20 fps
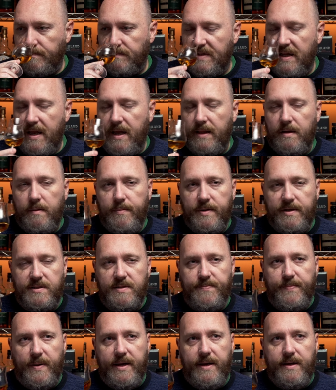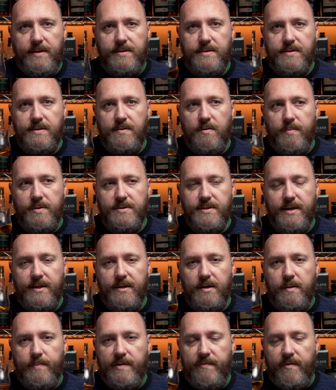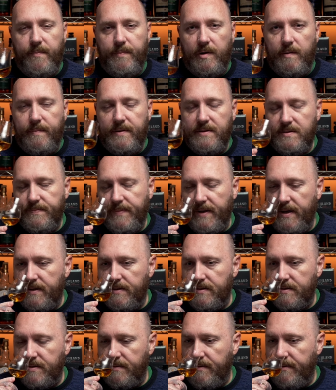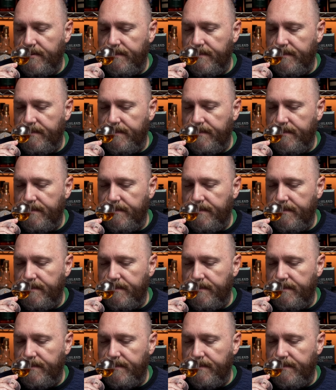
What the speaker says: Yeah, a little bit of spice, almost like a little bit of a bourbon spice.